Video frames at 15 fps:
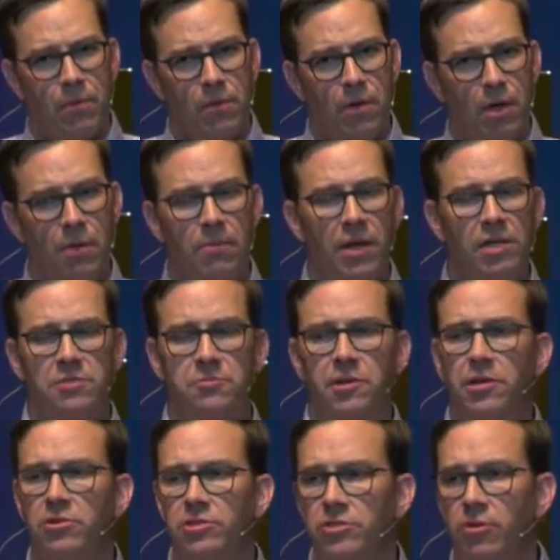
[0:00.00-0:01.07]
It makes
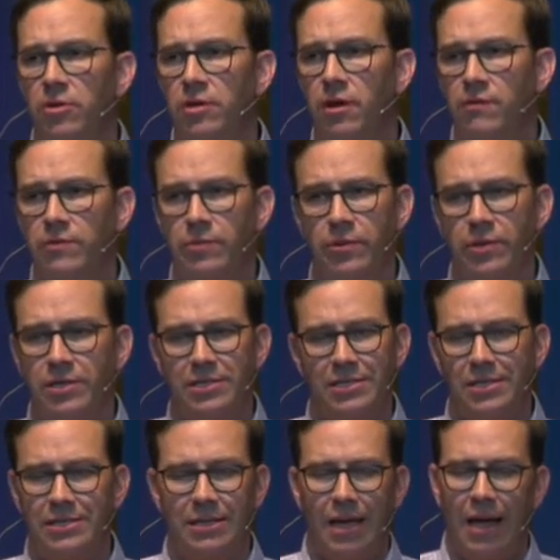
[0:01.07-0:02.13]
Peter so uncomfortable that he
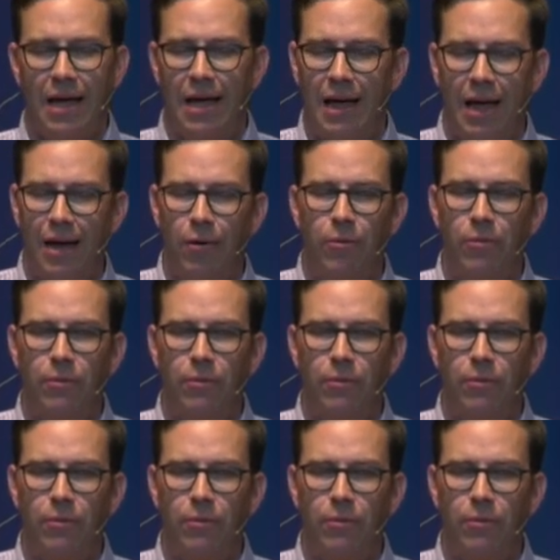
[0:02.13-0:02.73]
says, I don't